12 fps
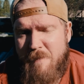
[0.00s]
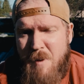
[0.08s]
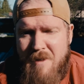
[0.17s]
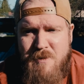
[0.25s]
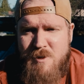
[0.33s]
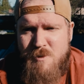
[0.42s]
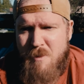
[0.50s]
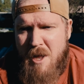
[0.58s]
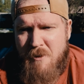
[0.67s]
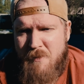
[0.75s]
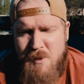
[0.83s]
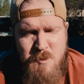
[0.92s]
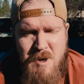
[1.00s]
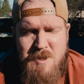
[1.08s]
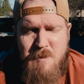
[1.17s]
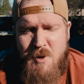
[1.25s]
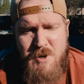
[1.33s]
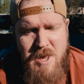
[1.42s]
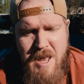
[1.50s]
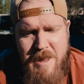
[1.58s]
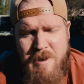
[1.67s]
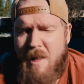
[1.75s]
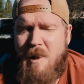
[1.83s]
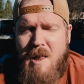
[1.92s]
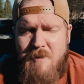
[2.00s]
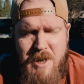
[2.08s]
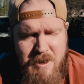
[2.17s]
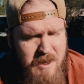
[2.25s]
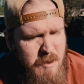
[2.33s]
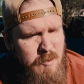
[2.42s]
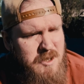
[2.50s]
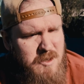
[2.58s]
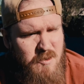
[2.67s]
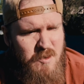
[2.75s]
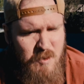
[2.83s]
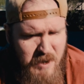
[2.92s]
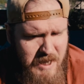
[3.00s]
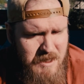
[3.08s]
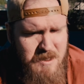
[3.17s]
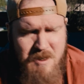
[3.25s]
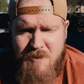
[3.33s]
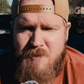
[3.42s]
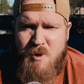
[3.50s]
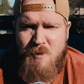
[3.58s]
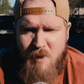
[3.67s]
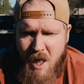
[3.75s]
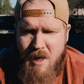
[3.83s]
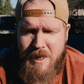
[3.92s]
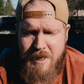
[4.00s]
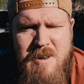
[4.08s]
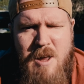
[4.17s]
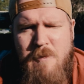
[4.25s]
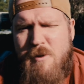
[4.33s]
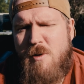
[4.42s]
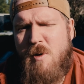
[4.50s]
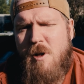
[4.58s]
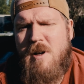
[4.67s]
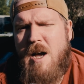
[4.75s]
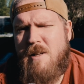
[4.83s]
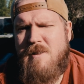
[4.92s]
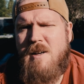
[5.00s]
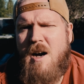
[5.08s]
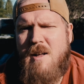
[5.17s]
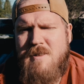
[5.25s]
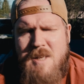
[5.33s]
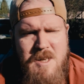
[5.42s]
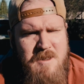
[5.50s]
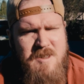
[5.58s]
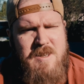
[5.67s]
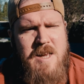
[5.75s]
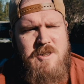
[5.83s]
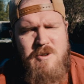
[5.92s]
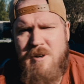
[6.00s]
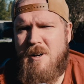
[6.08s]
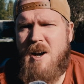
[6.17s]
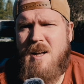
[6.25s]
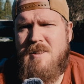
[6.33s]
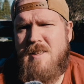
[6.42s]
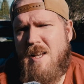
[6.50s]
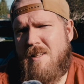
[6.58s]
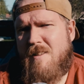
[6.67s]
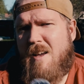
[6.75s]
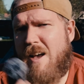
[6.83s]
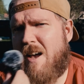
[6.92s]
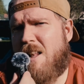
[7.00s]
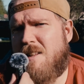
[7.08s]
My first microphone was Boya, and I loved it. It was great for vlogging. Now, if you do all kinds of content, stationary content, I highly